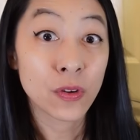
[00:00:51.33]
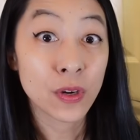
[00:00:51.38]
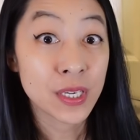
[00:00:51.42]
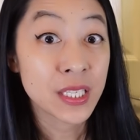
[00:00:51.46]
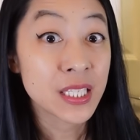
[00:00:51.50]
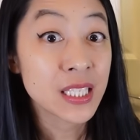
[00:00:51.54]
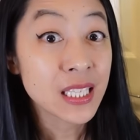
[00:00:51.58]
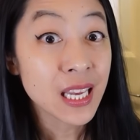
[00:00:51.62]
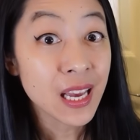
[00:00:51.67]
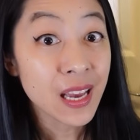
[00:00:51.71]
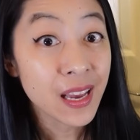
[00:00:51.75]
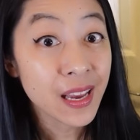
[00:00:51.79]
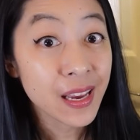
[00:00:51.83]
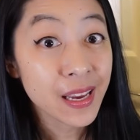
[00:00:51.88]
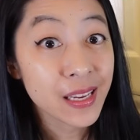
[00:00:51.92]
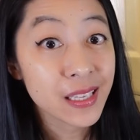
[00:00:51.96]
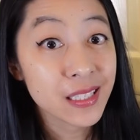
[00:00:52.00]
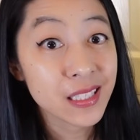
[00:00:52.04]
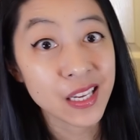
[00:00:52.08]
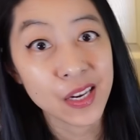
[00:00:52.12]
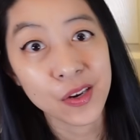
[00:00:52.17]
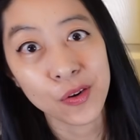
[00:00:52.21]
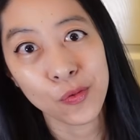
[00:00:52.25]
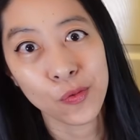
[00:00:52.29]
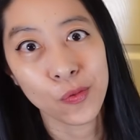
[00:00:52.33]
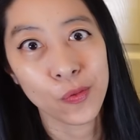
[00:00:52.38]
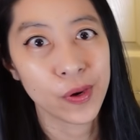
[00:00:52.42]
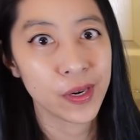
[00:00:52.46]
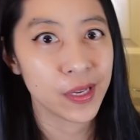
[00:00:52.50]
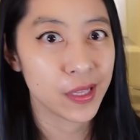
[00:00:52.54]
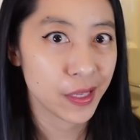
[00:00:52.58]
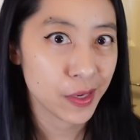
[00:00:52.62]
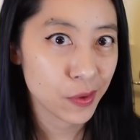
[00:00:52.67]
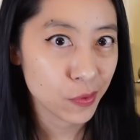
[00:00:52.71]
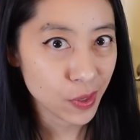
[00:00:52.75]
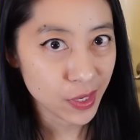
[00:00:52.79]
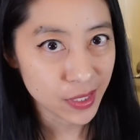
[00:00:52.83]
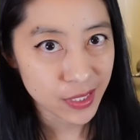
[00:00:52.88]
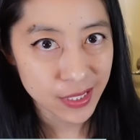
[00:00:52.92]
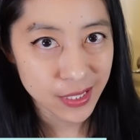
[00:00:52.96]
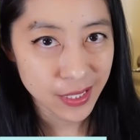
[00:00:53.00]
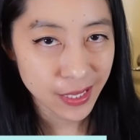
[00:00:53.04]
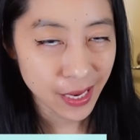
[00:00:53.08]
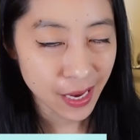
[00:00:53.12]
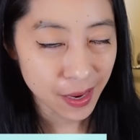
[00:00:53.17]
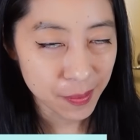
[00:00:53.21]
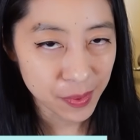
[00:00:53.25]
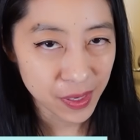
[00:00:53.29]
For size, it really runs
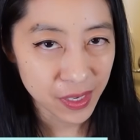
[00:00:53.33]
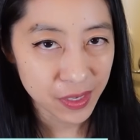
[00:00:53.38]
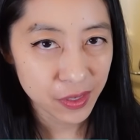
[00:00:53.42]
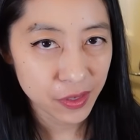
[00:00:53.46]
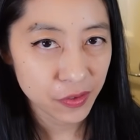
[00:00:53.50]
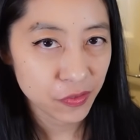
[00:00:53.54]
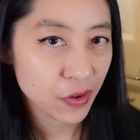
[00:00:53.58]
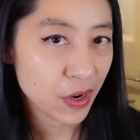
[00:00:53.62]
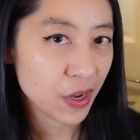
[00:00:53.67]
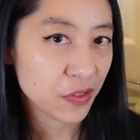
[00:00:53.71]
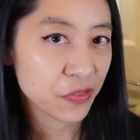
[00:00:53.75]
the gamut. You've